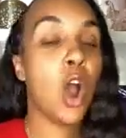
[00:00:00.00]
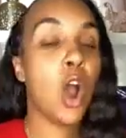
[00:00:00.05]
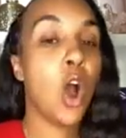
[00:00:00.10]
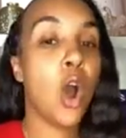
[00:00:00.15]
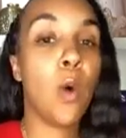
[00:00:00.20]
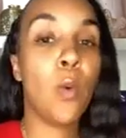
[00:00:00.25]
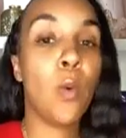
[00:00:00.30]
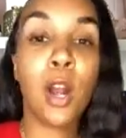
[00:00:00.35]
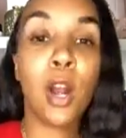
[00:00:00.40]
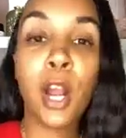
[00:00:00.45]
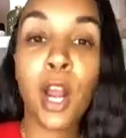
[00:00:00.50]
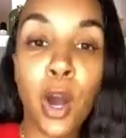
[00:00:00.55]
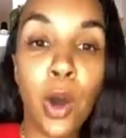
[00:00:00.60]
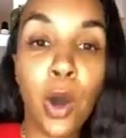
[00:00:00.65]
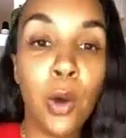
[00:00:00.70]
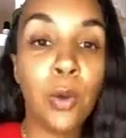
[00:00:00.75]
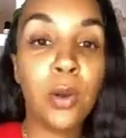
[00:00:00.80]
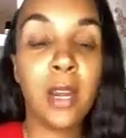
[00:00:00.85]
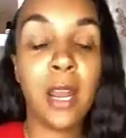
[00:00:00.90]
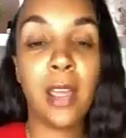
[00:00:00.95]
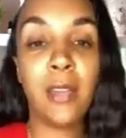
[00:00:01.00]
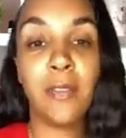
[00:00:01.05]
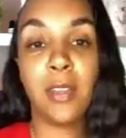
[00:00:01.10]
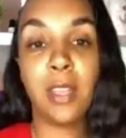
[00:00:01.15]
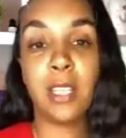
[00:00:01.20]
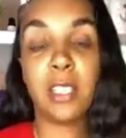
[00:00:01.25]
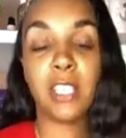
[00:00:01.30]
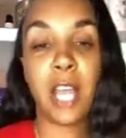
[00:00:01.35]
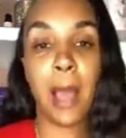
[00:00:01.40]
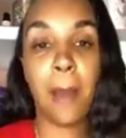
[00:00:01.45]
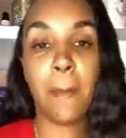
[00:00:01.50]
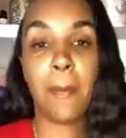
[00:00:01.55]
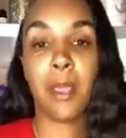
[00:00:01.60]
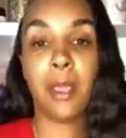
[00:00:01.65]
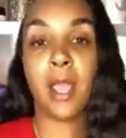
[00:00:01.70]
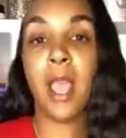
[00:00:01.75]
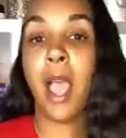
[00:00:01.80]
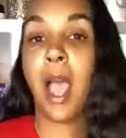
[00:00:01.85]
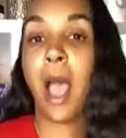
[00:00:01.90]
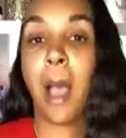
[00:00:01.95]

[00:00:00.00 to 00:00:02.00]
or we're in Old Navy shopping,